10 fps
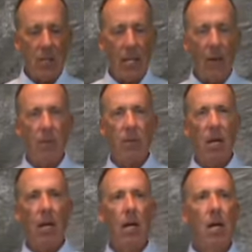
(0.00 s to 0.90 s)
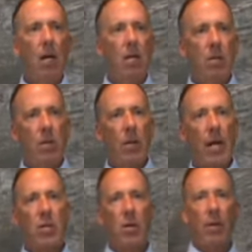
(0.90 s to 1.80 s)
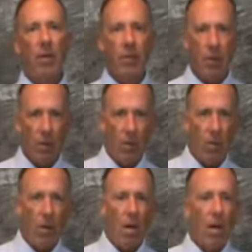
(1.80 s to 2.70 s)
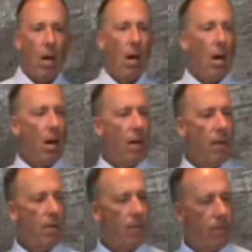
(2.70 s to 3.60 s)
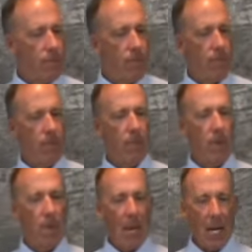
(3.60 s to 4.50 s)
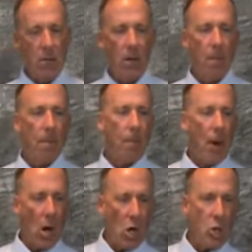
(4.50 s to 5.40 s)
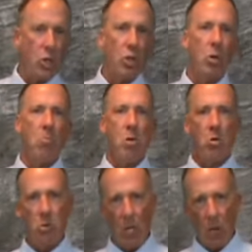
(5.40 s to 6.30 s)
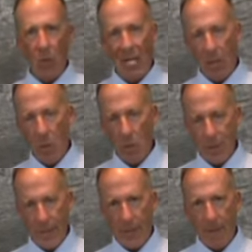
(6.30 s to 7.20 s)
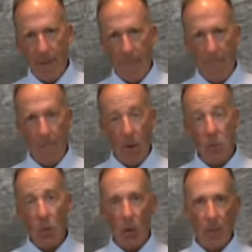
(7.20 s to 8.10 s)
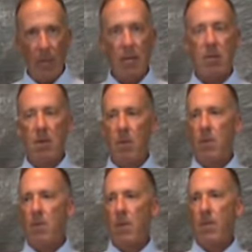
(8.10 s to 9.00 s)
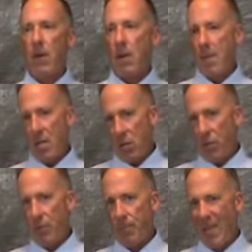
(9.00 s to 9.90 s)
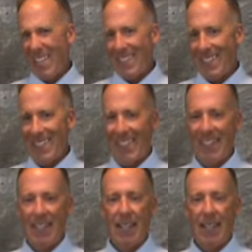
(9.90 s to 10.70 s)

So that was a 2-lecture review of the major parts to music, reading music. There's more, but that's the fundamentals, basically.